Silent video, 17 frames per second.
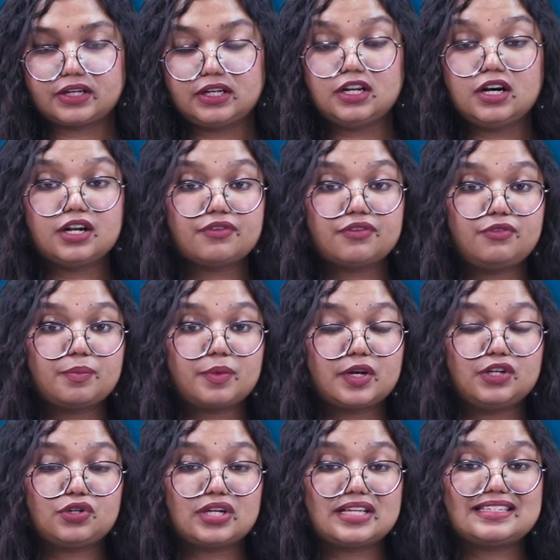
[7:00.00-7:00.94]
Learning from
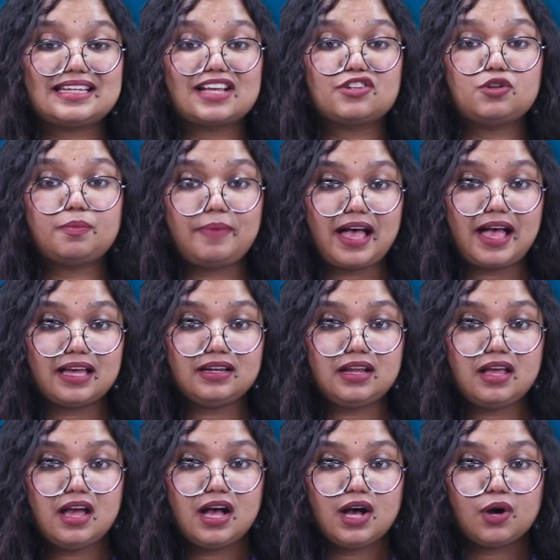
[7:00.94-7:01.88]
countries like
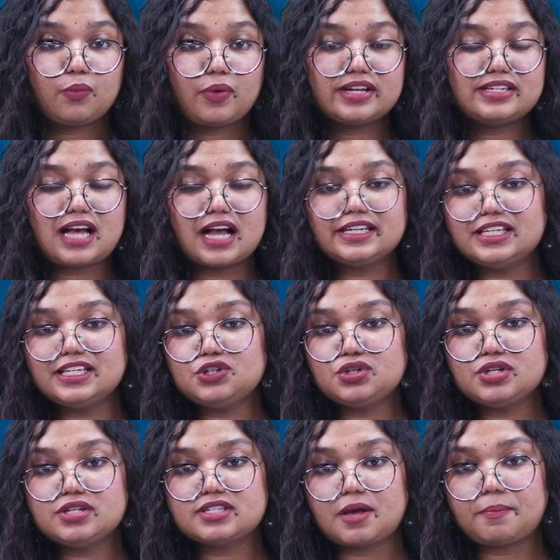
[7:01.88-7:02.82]
Japan, where
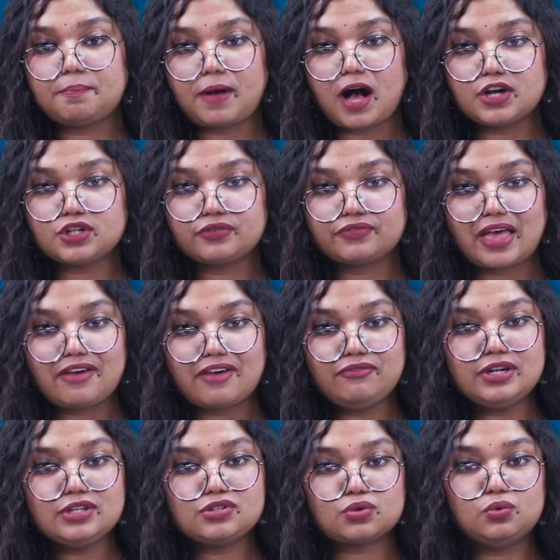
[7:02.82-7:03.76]
dietitians are part of
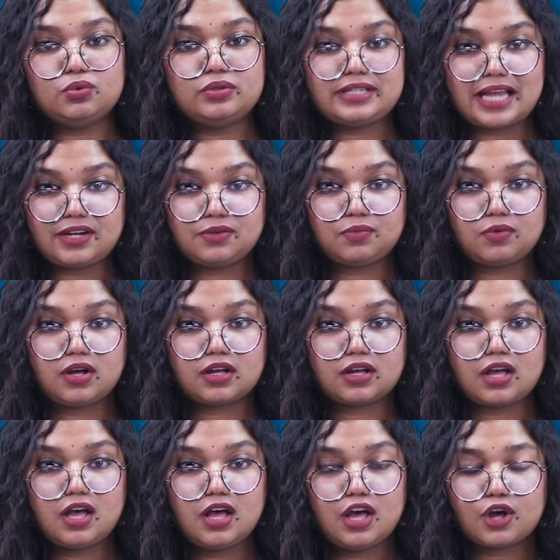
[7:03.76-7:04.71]
every school
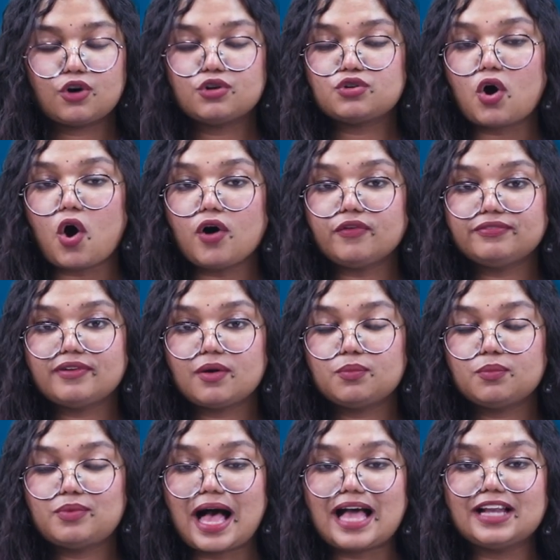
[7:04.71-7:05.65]
network, could
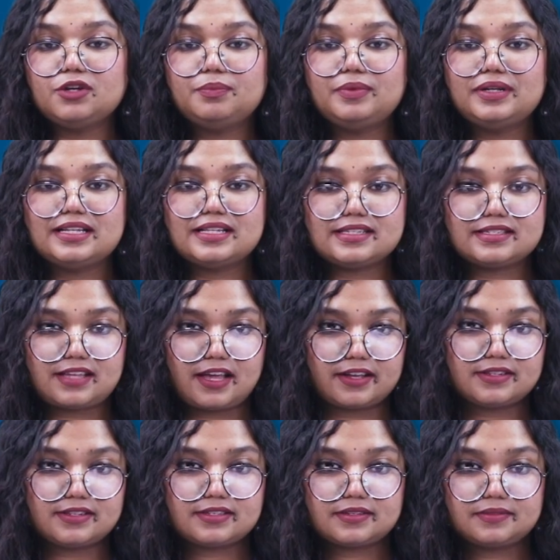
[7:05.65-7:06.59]
offer valuable
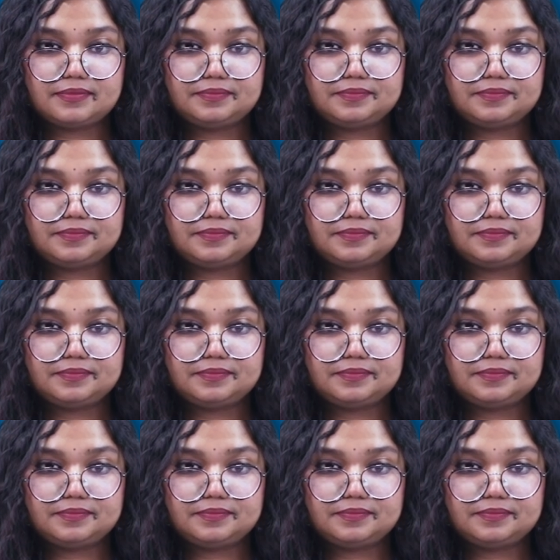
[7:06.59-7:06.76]
insights.